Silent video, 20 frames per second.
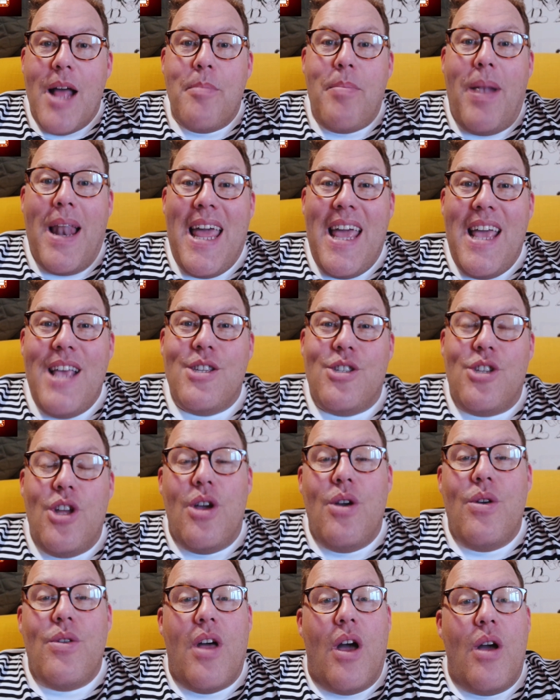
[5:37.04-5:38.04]
Please
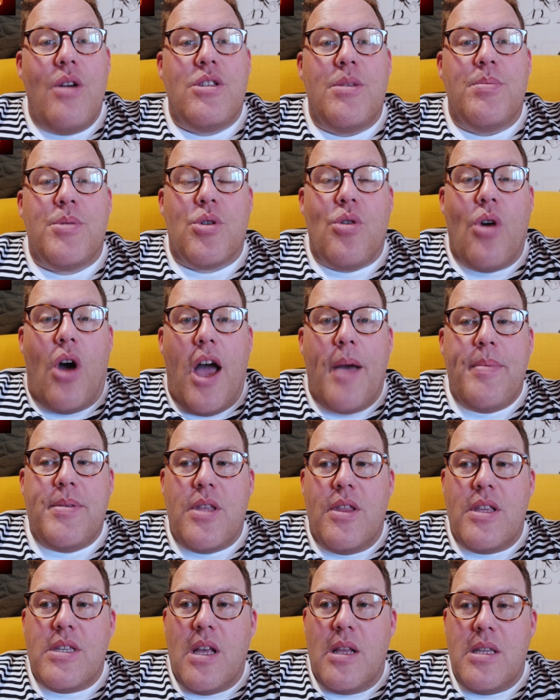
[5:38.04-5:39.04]
do though subscribe.
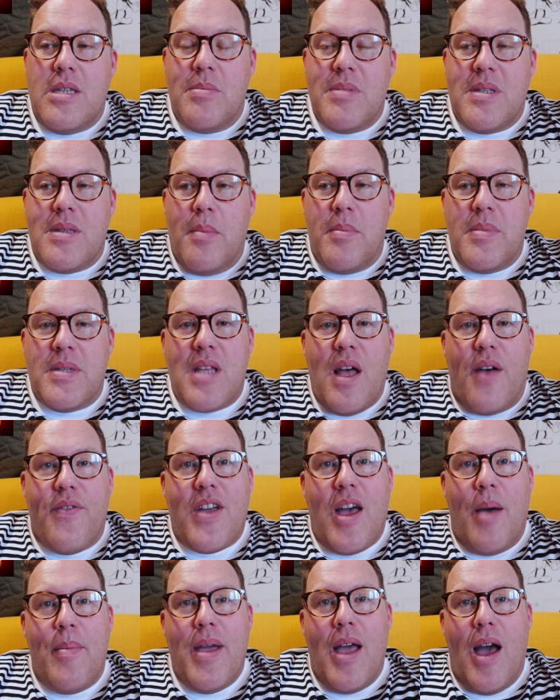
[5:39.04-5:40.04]
So there's some
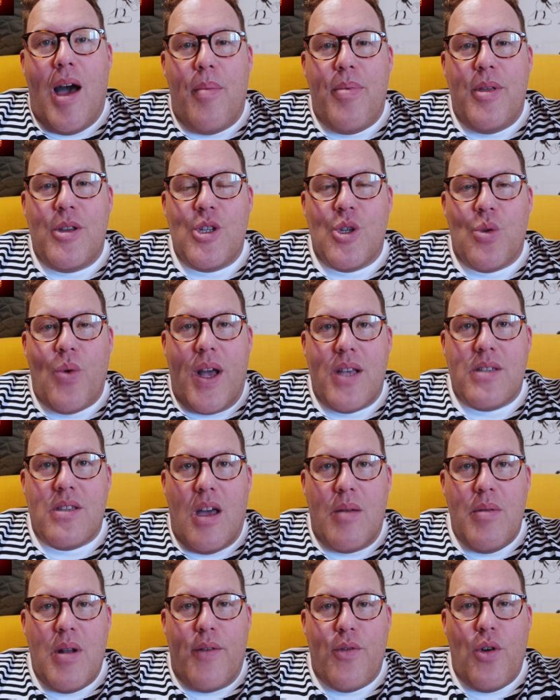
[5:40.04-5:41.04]
stuff coming up, which is great
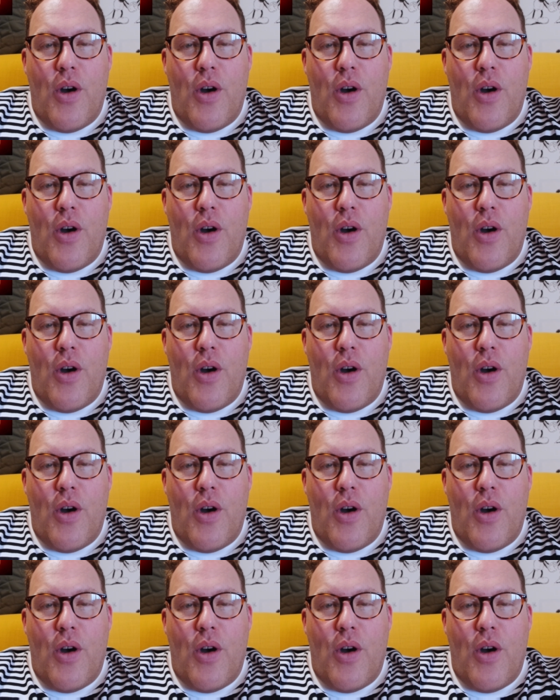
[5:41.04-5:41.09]
excitement.